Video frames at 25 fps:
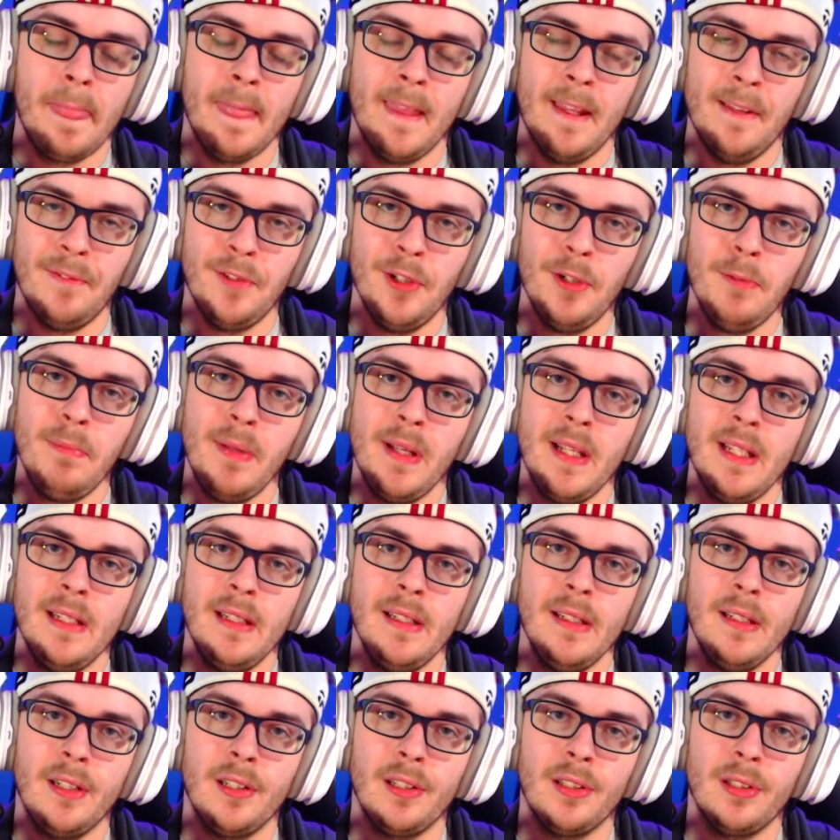If you're
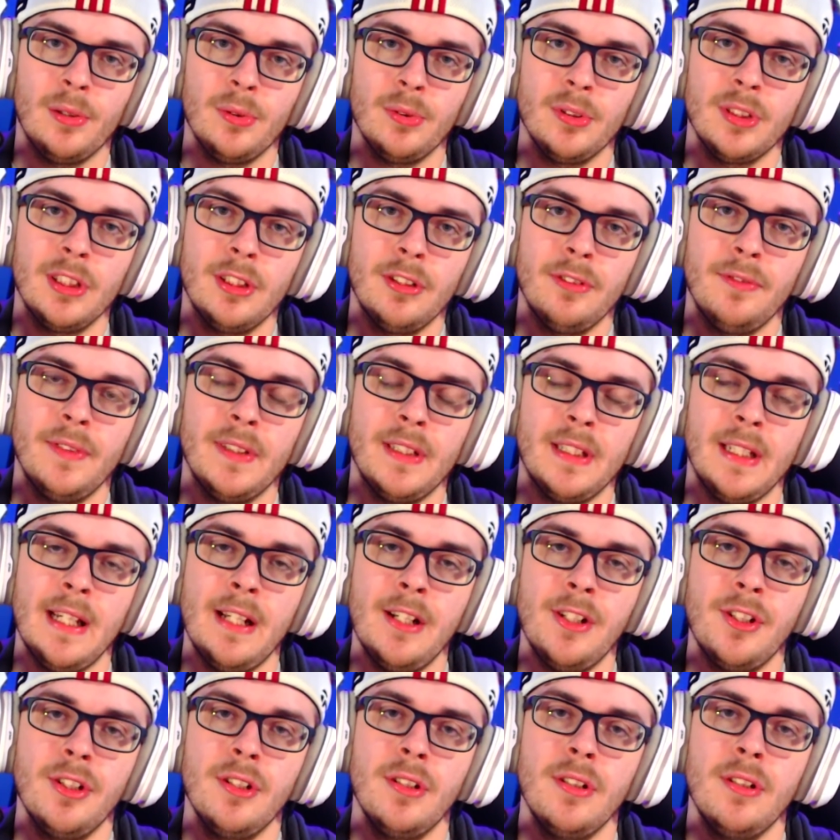paying close enough
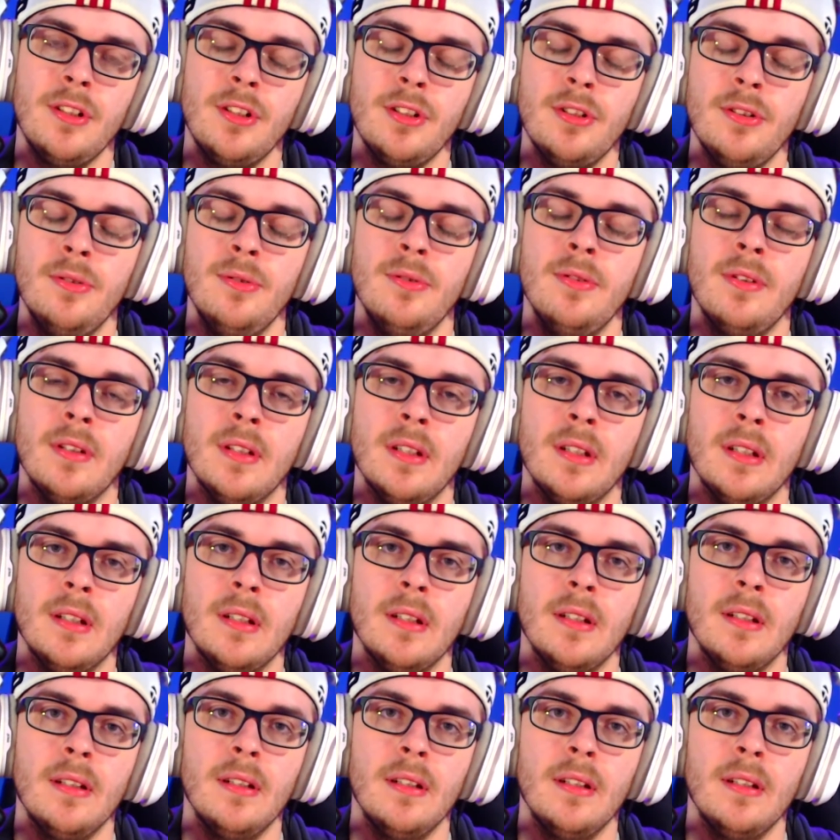attention to the